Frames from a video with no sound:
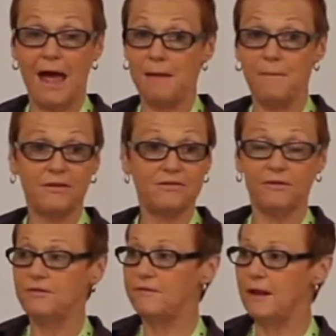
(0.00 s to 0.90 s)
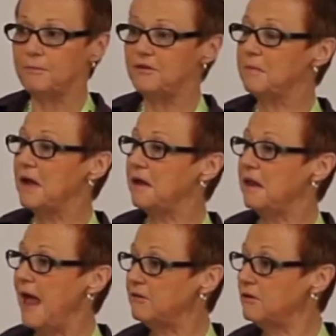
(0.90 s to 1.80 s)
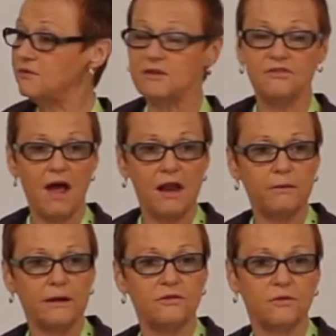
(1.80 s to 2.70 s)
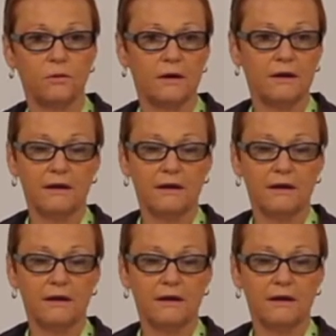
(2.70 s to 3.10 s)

I must have developed some kind of lactose intolerance or